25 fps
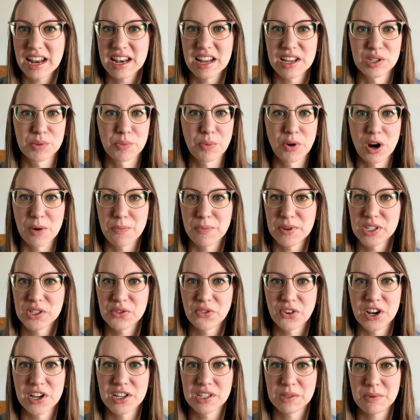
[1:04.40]
and his purpose
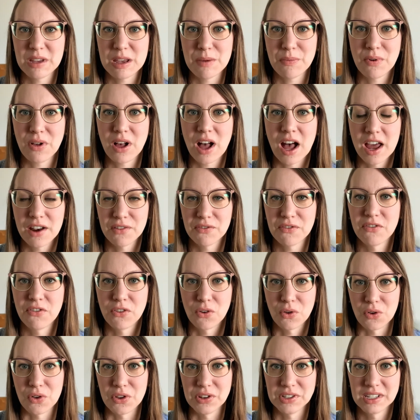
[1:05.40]
for his people
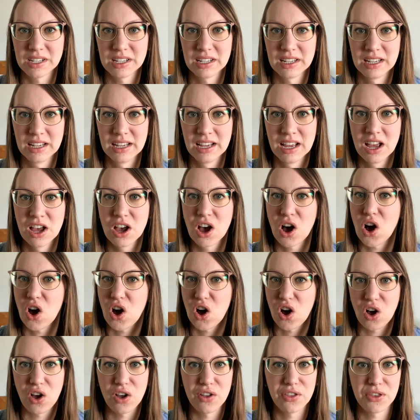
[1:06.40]
unfold
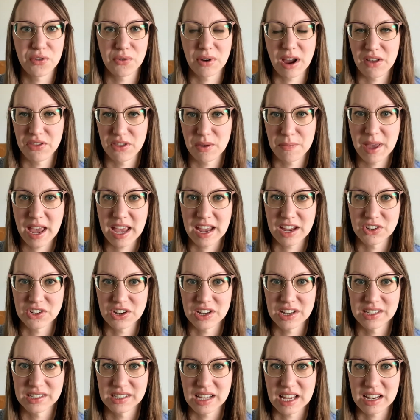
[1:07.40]
all throughout the
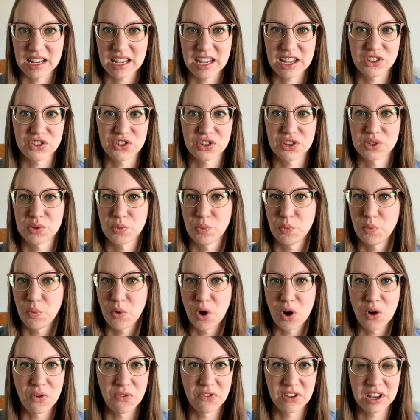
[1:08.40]
pages, and he's just
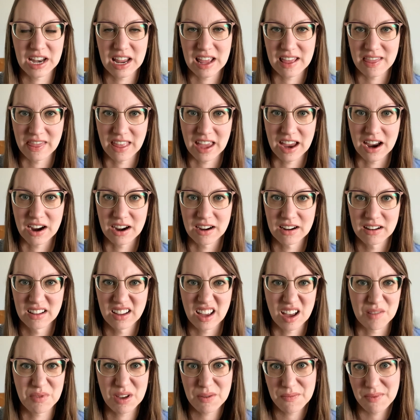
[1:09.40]
woven in there,
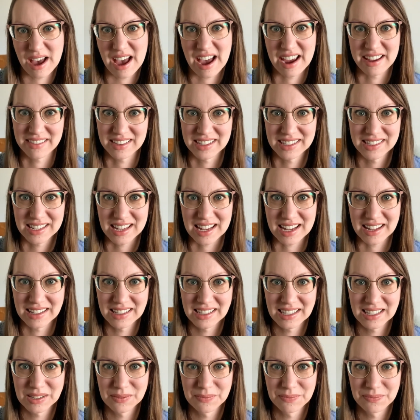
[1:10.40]
a bit behind the
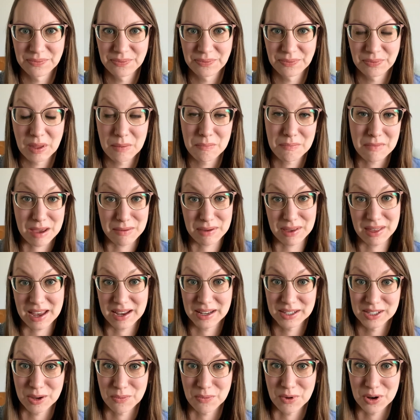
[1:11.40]
scenes, maybe
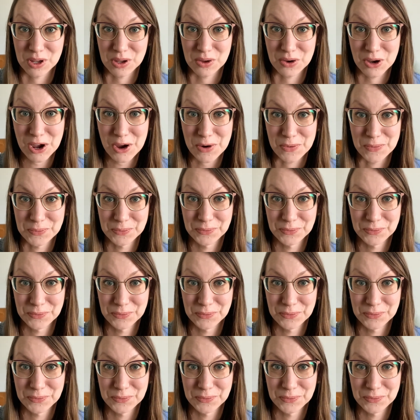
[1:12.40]
like someone you know.